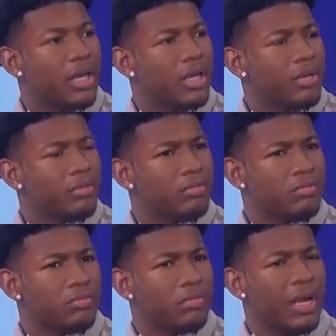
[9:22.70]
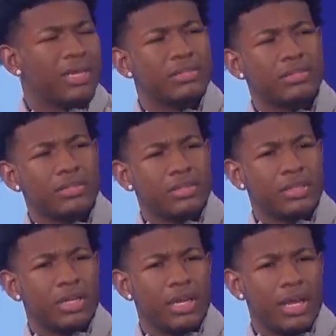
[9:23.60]
Um, was it I, this lot?
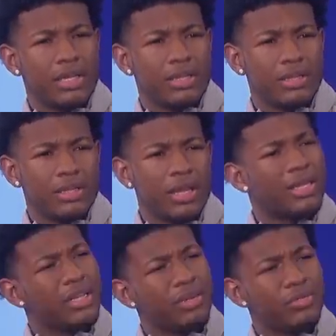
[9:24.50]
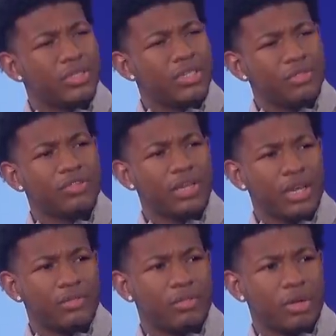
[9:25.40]
I, I think it was a different
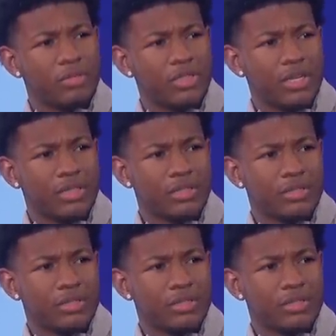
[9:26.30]
lot, if I'm not mistaken.